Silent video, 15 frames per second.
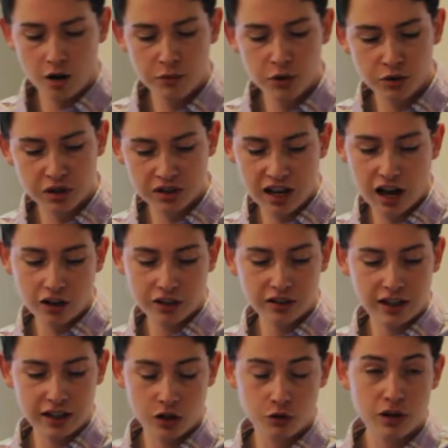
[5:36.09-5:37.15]
You can
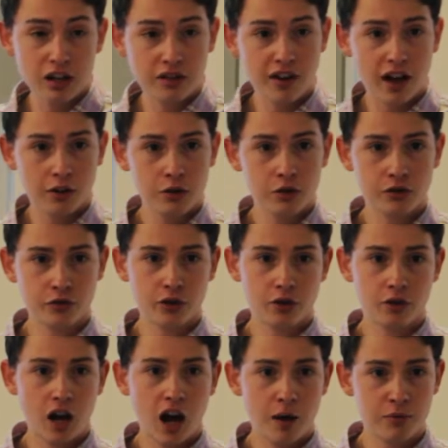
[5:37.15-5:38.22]
calculate Greek values
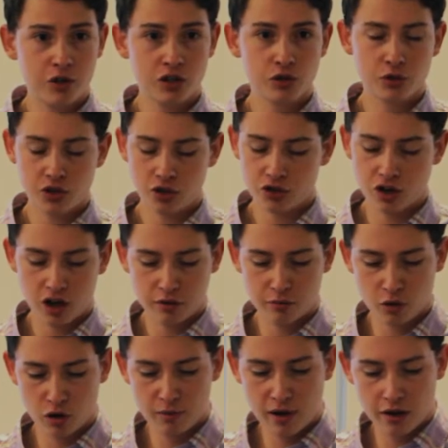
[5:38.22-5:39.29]
for options, which I'll talk
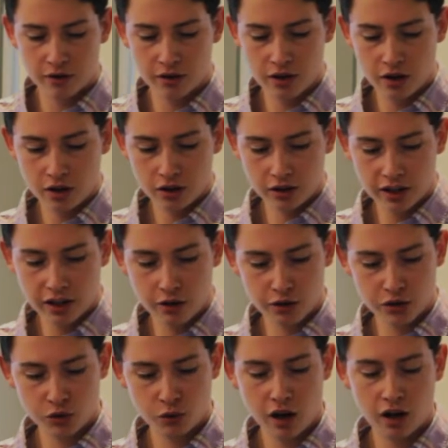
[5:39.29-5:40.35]
more about later
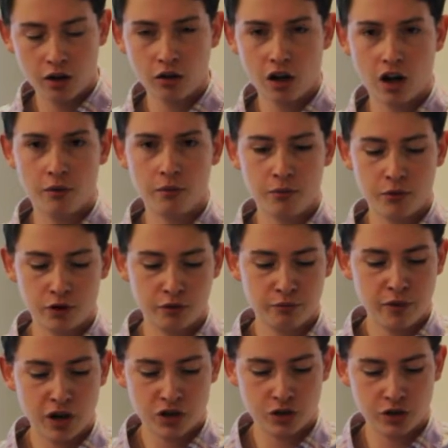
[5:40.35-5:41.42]
as well. They're
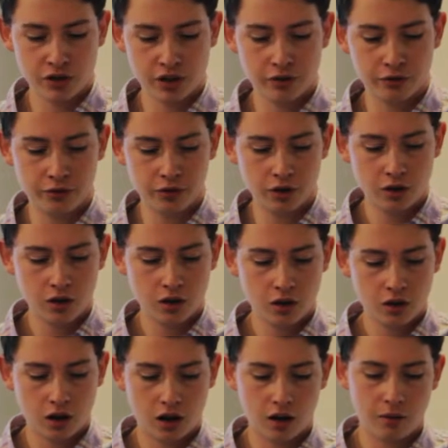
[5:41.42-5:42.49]
measures of,
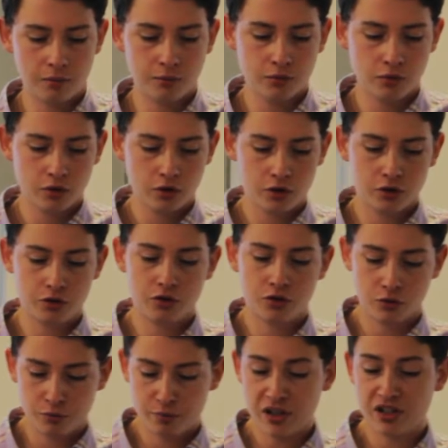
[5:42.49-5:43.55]
they're
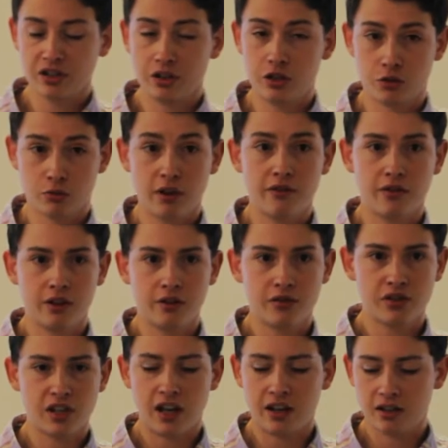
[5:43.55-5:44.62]
basically
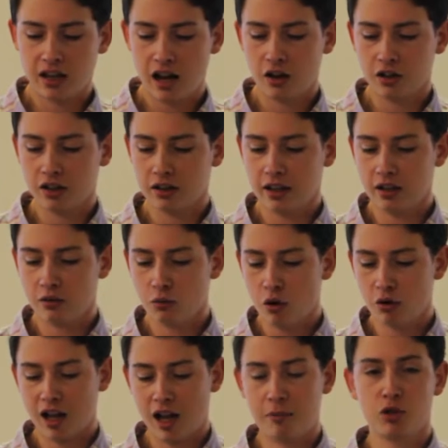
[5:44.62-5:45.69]
derivatives that calculate
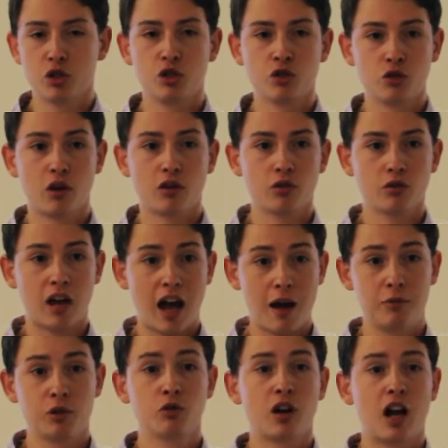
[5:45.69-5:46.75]
what will happen
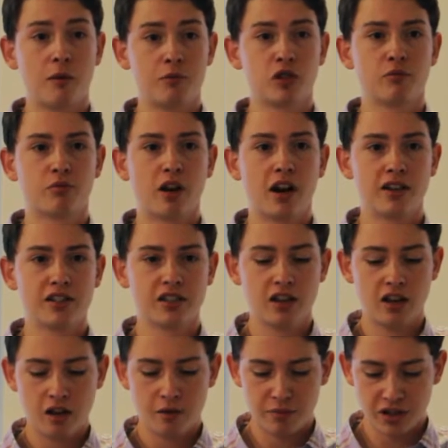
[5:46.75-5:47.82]
to an option price
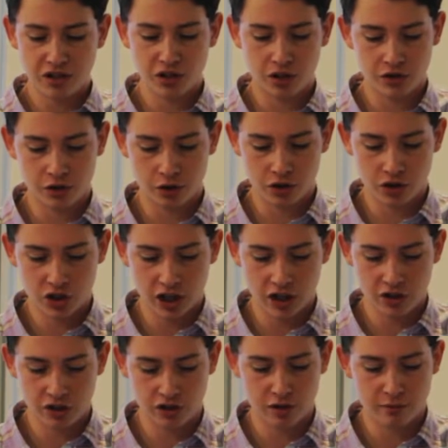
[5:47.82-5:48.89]
based on certain
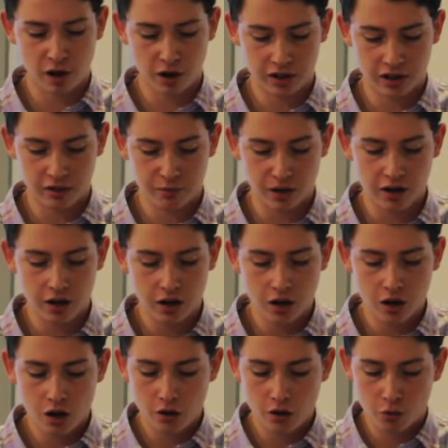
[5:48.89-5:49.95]
changes in the market. But
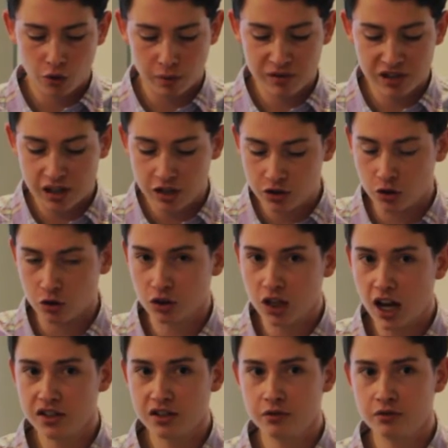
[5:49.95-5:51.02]
what I'm saying is there are
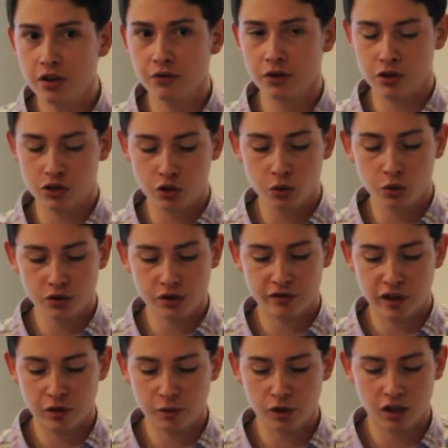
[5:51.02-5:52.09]
lots of different tools
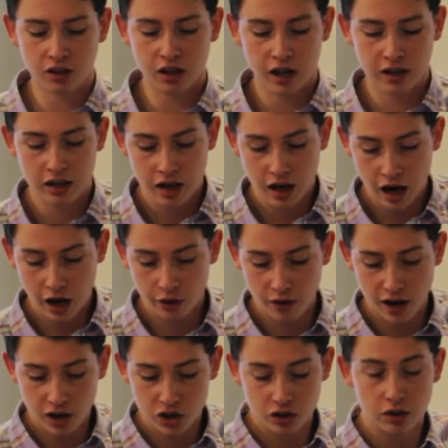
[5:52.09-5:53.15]
available online, and there
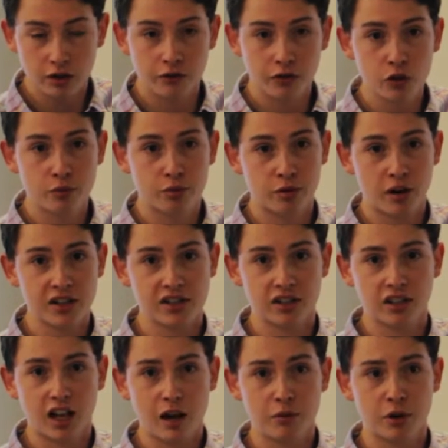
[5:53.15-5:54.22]
are actually a few
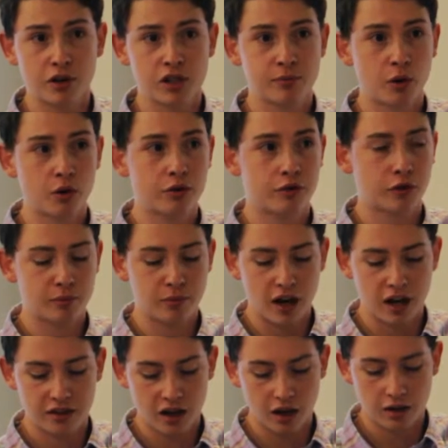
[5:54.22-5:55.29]
pricing libraries, both for
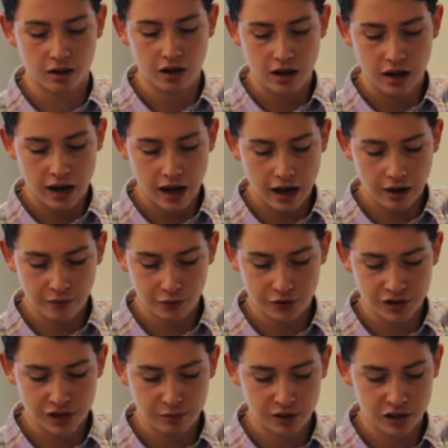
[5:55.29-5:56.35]
Python and for
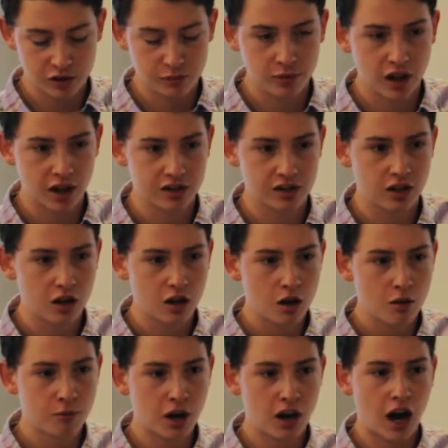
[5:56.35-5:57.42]
C++,
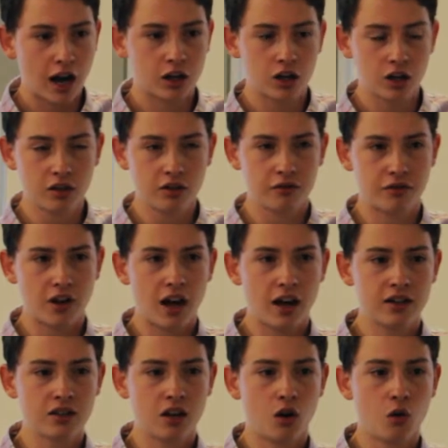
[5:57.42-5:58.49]
but I couldn't
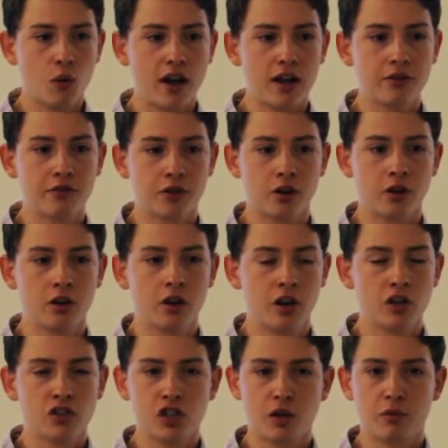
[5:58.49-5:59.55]
find a way for
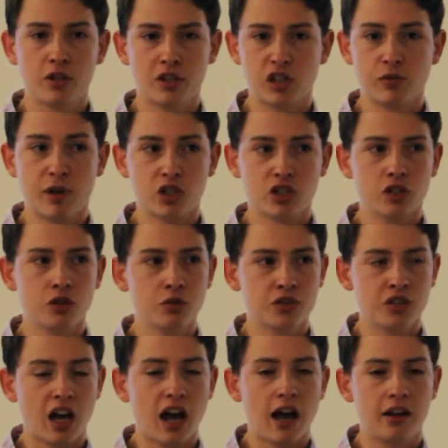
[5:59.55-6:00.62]
someone, especially who's
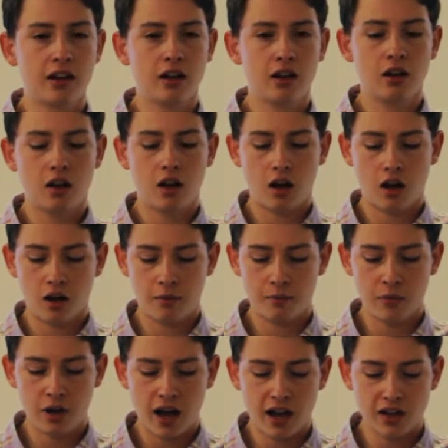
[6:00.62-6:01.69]
not
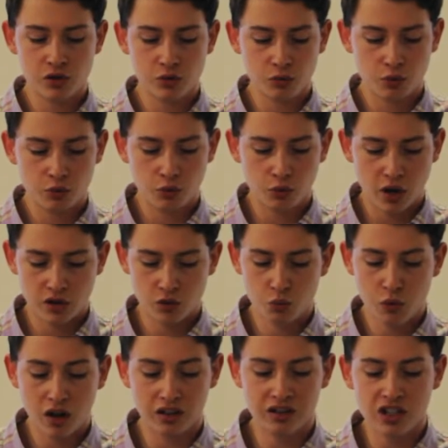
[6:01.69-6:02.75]
as well